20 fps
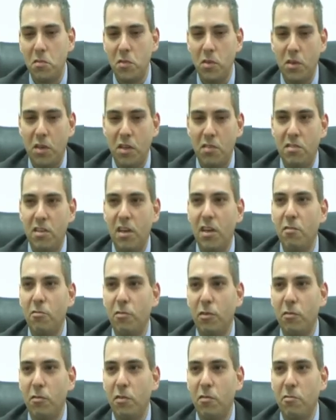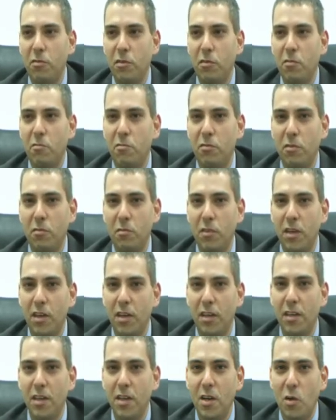you can say from
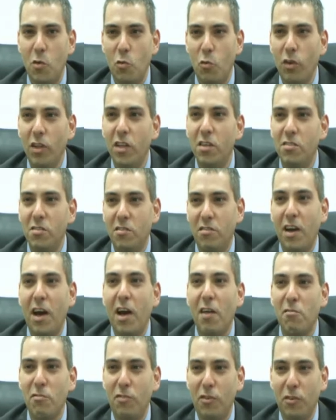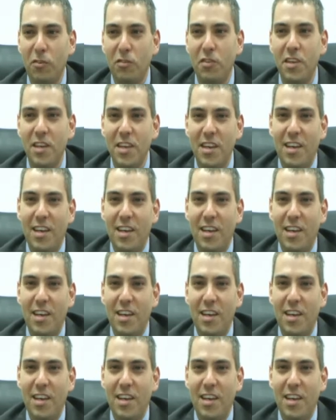the release of the iPhone,